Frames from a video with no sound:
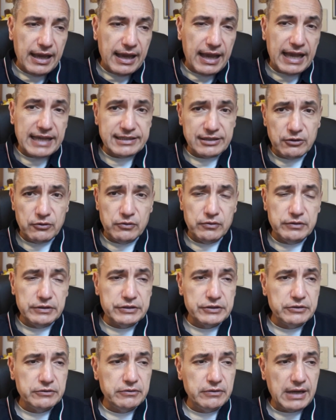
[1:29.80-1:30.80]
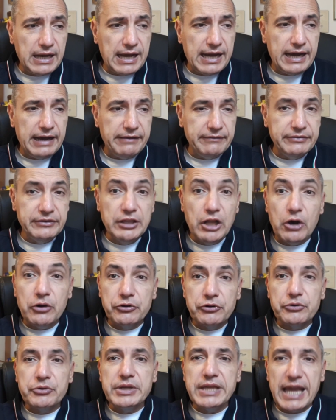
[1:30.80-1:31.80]
has also a
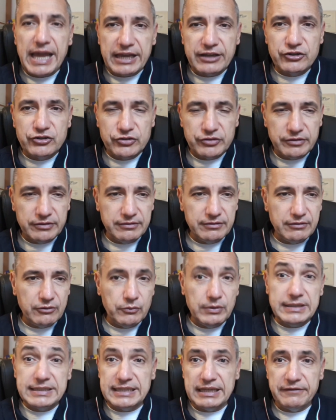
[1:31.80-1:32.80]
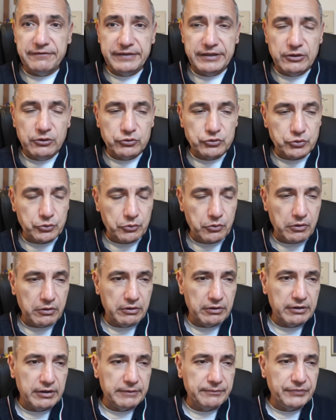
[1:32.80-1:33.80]
non-reaction when something goes
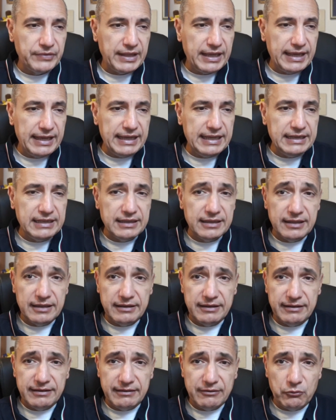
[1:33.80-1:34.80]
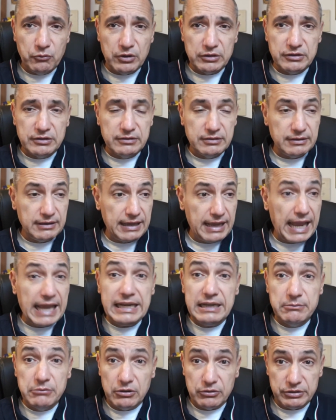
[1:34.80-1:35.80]
wrong. And uh, what
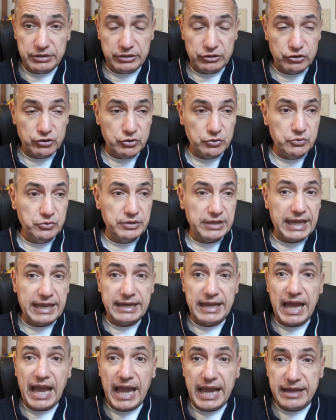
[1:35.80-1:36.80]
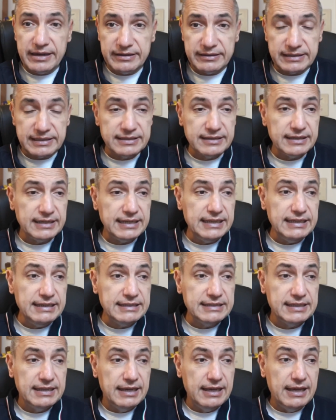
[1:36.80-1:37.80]
anybody should enhance
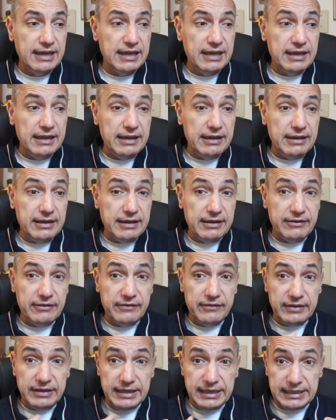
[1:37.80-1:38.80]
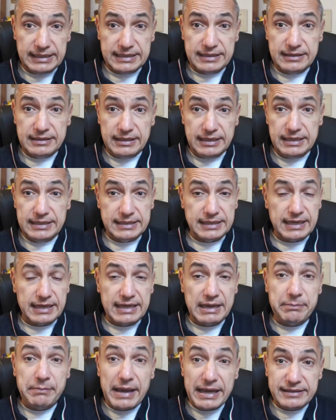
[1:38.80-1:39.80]
is its, his
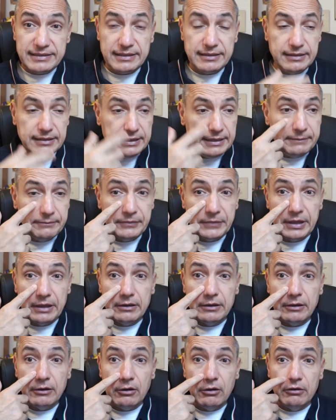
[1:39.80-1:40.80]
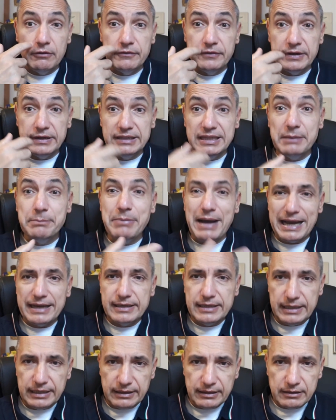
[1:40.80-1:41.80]
capacity of
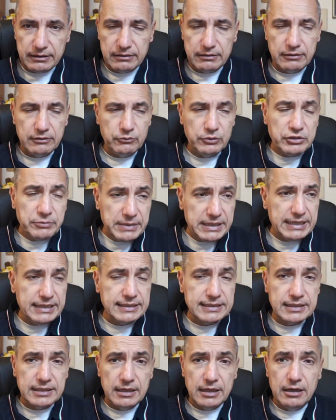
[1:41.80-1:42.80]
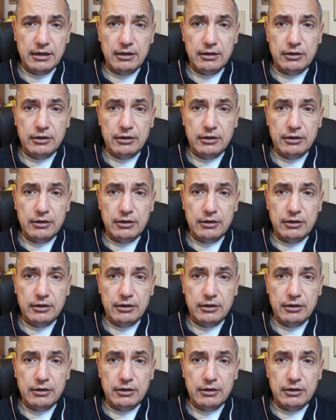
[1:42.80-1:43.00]
debugging, which means